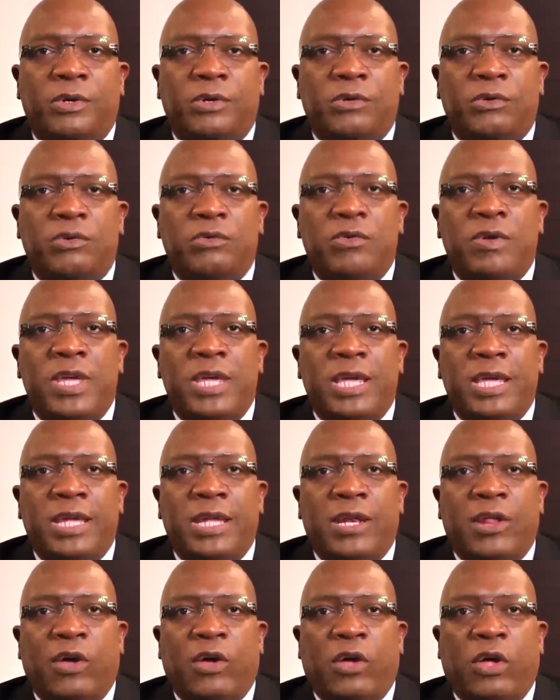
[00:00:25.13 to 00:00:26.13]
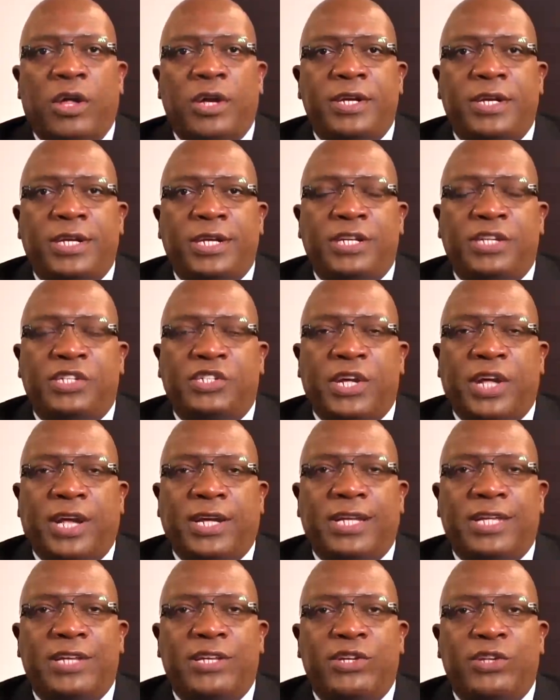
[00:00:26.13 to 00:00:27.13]
reel under the
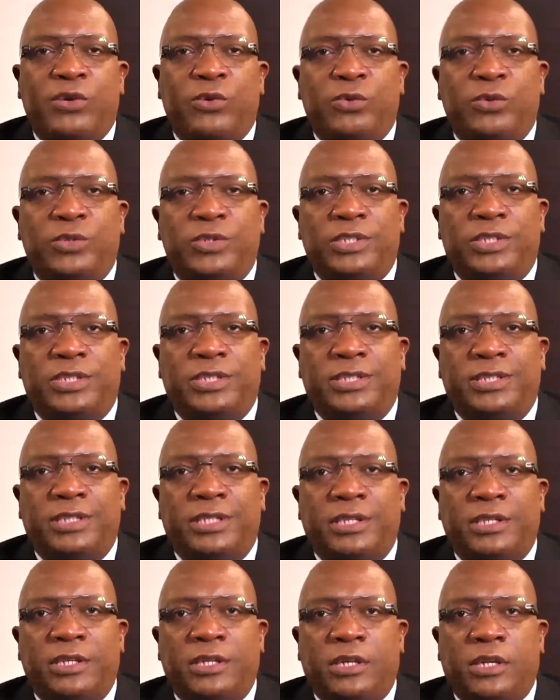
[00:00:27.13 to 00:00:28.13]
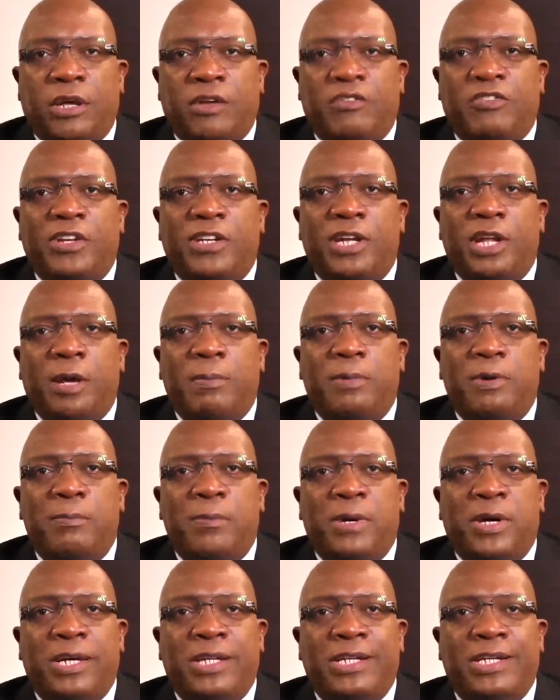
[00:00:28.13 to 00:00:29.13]
shocking news of a double
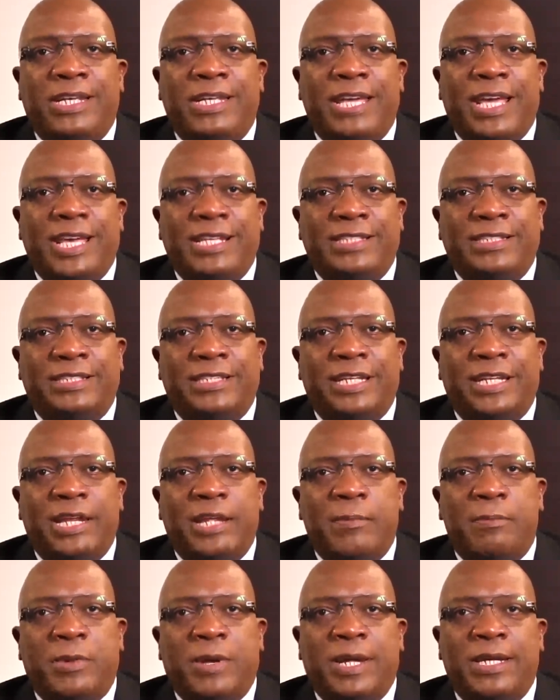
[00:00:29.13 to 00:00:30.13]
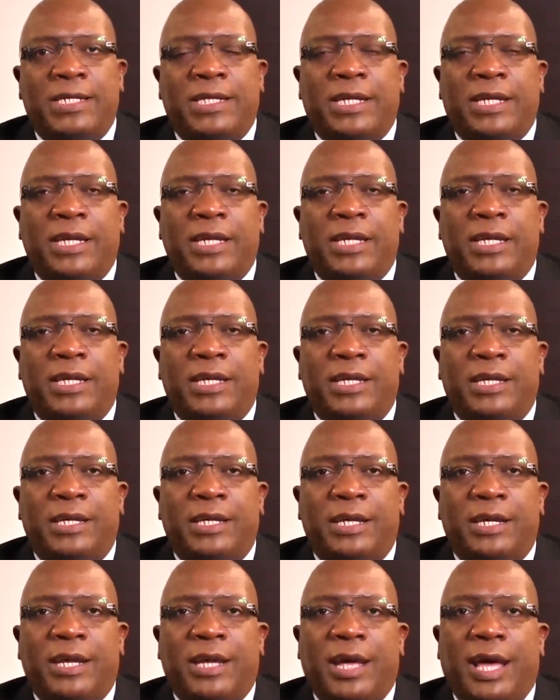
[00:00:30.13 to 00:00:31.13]
murder yesterday, Monday,
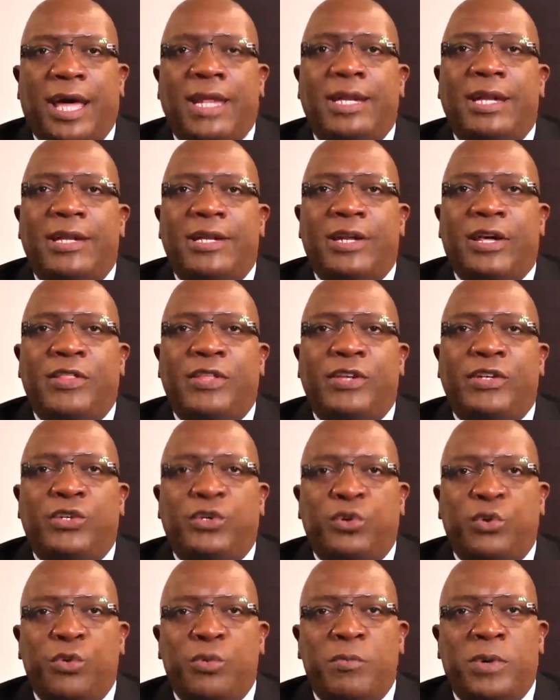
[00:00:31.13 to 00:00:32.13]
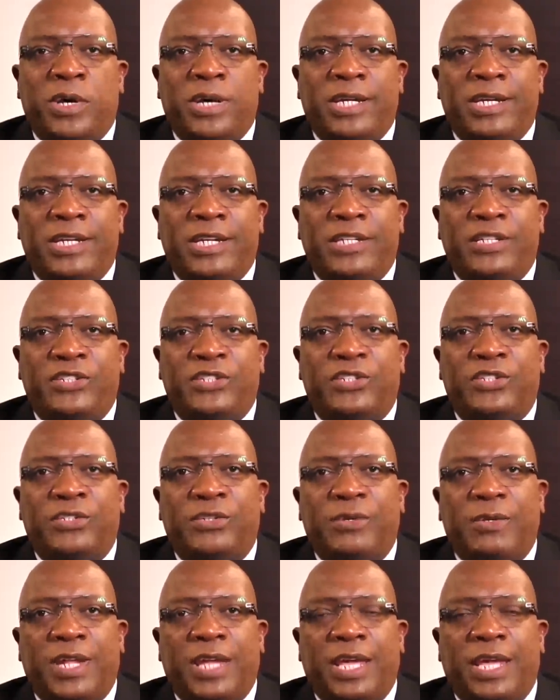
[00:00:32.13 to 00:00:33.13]
and another two murders
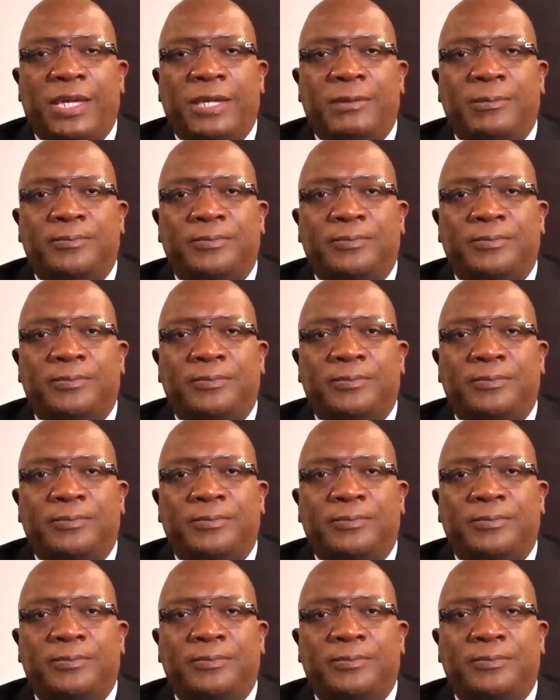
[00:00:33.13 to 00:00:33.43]
today.